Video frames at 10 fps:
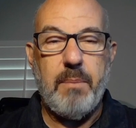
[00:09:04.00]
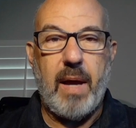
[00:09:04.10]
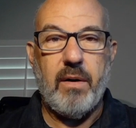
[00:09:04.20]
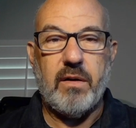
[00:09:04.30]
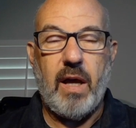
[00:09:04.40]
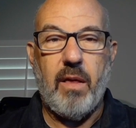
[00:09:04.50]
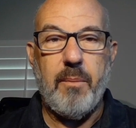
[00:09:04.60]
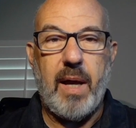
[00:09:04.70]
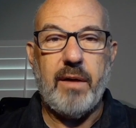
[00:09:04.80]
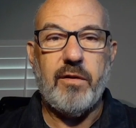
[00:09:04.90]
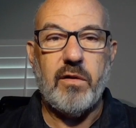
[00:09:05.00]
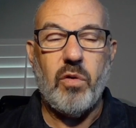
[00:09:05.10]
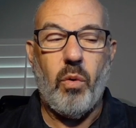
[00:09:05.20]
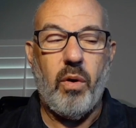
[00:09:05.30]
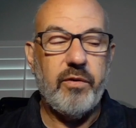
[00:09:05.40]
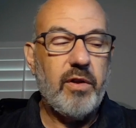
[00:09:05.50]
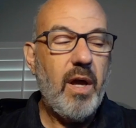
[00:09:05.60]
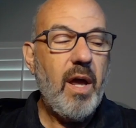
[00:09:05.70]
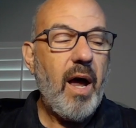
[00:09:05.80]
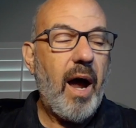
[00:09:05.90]
and better telemedicine tools,
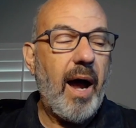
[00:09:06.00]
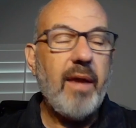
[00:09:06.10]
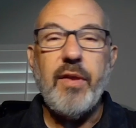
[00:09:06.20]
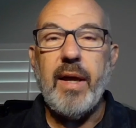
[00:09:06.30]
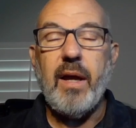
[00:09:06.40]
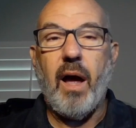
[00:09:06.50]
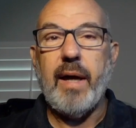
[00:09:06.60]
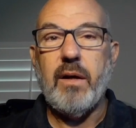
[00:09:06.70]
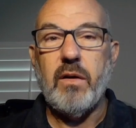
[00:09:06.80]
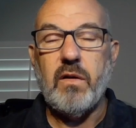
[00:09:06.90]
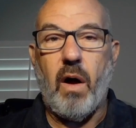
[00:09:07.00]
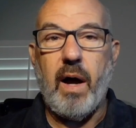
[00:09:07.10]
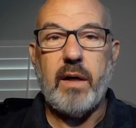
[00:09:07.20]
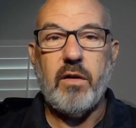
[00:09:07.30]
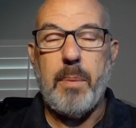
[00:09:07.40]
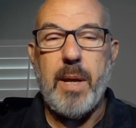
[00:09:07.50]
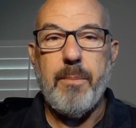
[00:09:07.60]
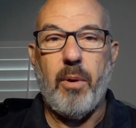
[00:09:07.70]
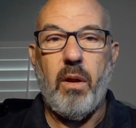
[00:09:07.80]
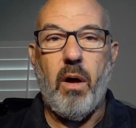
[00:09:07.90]
I think I could talk to
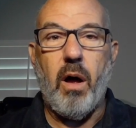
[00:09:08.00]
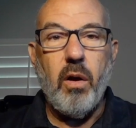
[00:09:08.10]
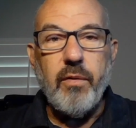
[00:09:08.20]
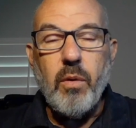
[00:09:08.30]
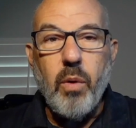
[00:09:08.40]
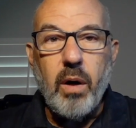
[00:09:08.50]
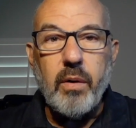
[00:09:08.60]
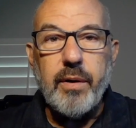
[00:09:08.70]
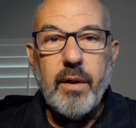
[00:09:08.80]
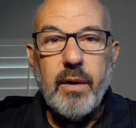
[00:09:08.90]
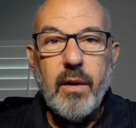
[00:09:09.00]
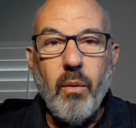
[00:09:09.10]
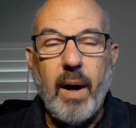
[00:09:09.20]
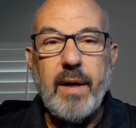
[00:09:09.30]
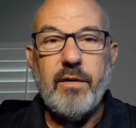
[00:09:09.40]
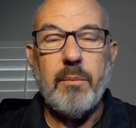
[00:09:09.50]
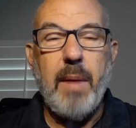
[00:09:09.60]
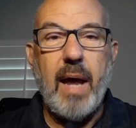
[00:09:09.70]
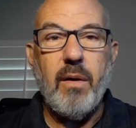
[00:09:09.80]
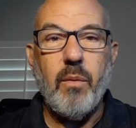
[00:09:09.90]
people all over the world. Why does it
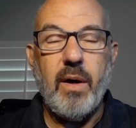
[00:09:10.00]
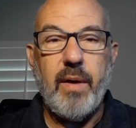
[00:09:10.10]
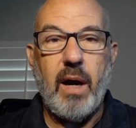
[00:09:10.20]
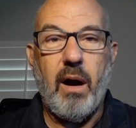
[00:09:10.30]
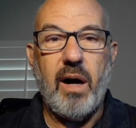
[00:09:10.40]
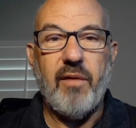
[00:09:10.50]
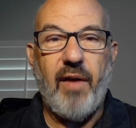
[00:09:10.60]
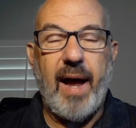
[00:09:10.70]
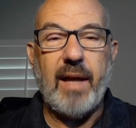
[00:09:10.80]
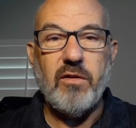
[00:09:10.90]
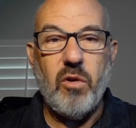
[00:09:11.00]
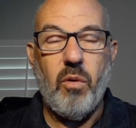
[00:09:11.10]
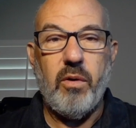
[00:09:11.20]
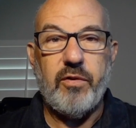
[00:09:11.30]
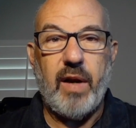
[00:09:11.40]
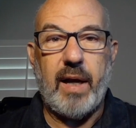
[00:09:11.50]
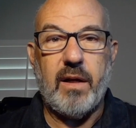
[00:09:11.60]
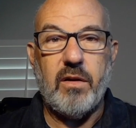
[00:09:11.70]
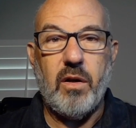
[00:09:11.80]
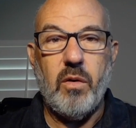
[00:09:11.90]
matter where they are if I had tools that I
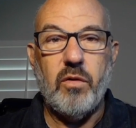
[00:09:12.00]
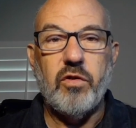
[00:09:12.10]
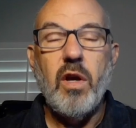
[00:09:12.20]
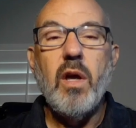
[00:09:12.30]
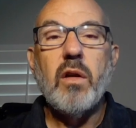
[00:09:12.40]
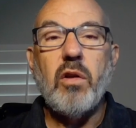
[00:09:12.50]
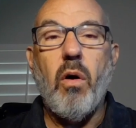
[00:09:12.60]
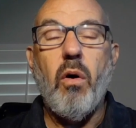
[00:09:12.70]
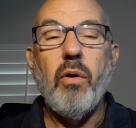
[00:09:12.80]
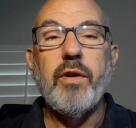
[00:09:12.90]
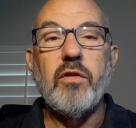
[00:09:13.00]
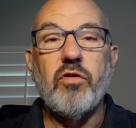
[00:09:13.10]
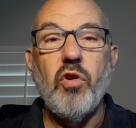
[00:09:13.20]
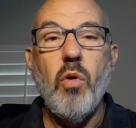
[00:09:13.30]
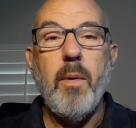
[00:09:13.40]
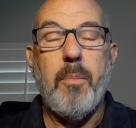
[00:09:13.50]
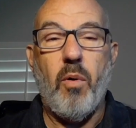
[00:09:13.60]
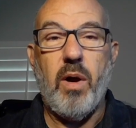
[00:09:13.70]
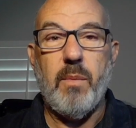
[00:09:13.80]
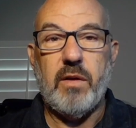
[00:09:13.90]
could use to hold Zoom
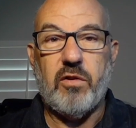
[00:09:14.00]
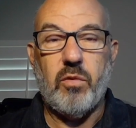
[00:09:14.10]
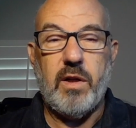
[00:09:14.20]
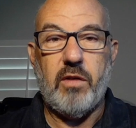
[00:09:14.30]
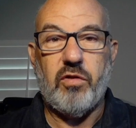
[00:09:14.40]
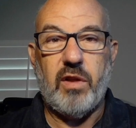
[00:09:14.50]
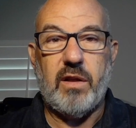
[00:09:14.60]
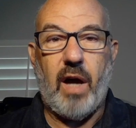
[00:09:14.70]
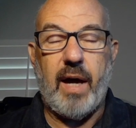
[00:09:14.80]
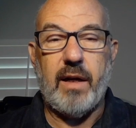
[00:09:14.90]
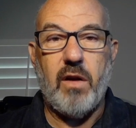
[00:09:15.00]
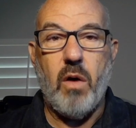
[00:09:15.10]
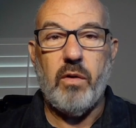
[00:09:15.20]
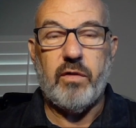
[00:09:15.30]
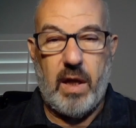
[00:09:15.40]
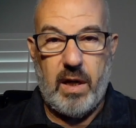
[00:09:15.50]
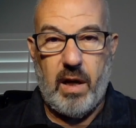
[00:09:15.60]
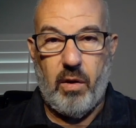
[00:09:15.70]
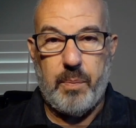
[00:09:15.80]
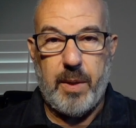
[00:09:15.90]
appointments to initially diagnose and
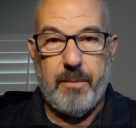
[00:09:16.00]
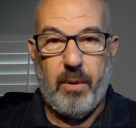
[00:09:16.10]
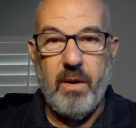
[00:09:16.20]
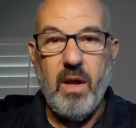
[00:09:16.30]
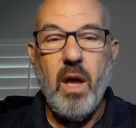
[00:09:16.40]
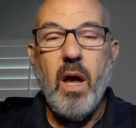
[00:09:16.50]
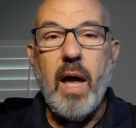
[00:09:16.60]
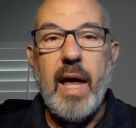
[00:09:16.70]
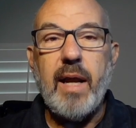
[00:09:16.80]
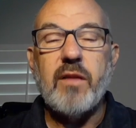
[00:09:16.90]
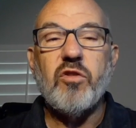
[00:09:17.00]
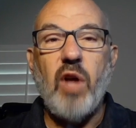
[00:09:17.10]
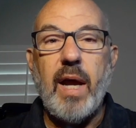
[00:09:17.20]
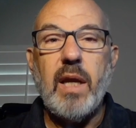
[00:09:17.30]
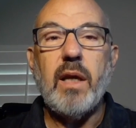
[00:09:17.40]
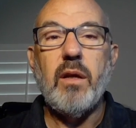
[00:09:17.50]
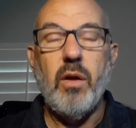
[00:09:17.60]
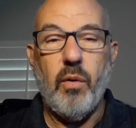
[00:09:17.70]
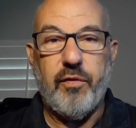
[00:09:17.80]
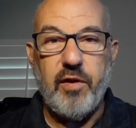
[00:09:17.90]
help people? An exciting
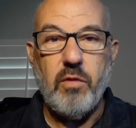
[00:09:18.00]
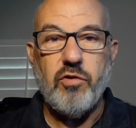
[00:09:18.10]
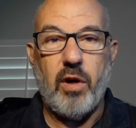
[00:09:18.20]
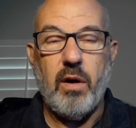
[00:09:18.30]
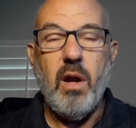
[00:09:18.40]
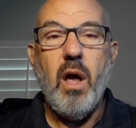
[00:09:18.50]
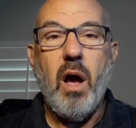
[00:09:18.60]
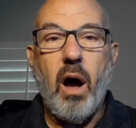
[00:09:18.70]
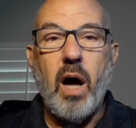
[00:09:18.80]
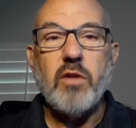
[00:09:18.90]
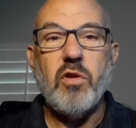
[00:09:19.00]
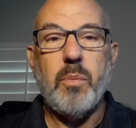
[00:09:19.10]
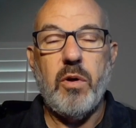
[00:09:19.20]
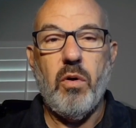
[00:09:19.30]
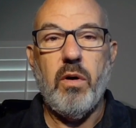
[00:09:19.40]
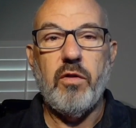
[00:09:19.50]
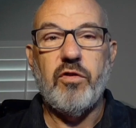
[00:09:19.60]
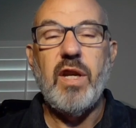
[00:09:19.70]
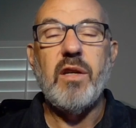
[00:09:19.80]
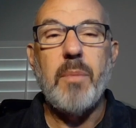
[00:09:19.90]
new future. Entrepreneurs
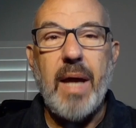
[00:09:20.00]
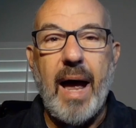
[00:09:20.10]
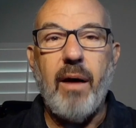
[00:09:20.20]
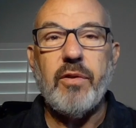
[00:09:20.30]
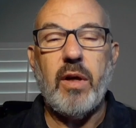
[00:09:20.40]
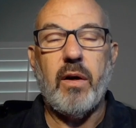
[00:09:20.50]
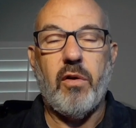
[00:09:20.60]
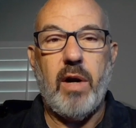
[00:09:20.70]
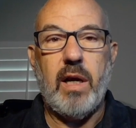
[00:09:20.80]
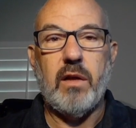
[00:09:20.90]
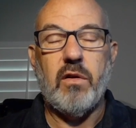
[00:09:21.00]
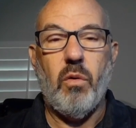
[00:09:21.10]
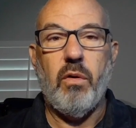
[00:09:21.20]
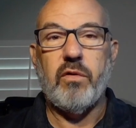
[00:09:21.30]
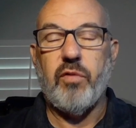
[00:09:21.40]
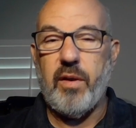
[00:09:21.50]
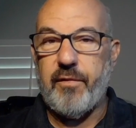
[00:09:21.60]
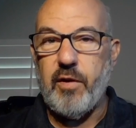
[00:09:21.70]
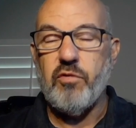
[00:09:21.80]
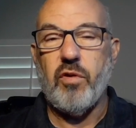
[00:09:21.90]
need to be out there creating tools for the
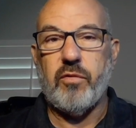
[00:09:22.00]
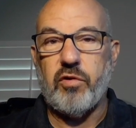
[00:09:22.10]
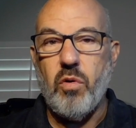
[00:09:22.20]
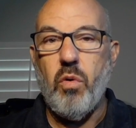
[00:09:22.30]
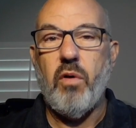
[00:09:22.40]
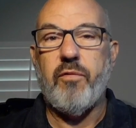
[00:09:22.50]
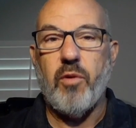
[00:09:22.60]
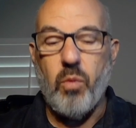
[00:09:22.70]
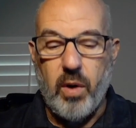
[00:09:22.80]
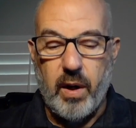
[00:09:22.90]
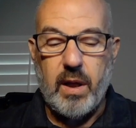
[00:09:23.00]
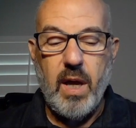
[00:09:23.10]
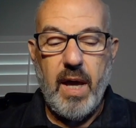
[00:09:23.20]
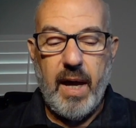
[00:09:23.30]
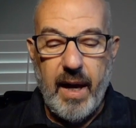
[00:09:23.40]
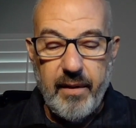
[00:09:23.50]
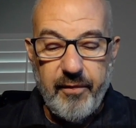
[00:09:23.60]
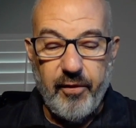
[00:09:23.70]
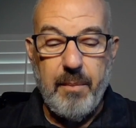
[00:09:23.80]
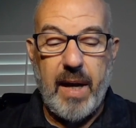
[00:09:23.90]
future of school, for work, and
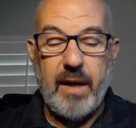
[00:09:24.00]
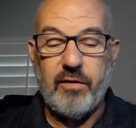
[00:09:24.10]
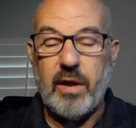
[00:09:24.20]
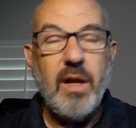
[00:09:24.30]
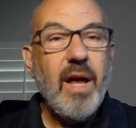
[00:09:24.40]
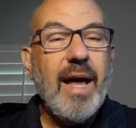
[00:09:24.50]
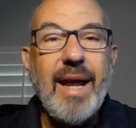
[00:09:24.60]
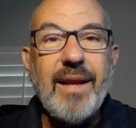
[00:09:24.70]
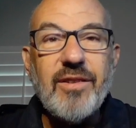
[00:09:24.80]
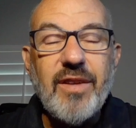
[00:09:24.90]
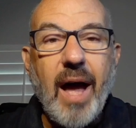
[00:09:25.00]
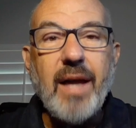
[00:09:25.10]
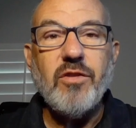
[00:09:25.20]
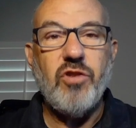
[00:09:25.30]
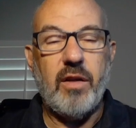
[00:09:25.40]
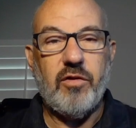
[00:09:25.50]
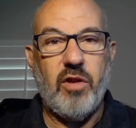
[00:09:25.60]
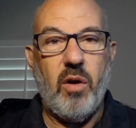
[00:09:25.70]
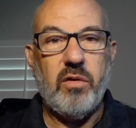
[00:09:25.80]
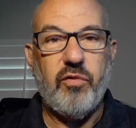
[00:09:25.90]
for medicine. And it's not just
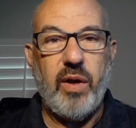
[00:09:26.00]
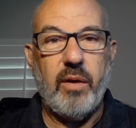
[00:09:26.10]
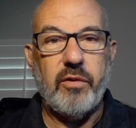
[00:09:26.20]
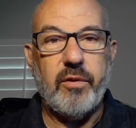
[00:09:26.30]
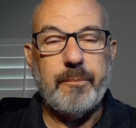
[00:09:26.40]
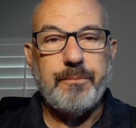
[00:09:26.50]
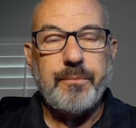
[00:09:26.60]
those fields.